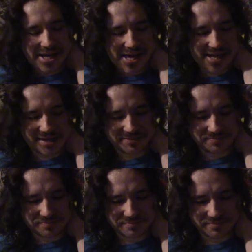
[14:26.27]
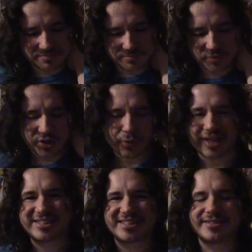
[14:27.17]
And,
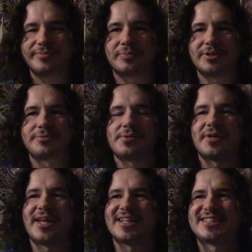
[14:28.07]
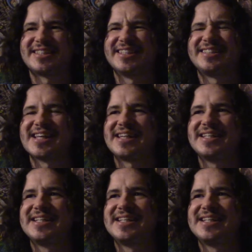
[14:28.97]
that brings me to the next thing, is that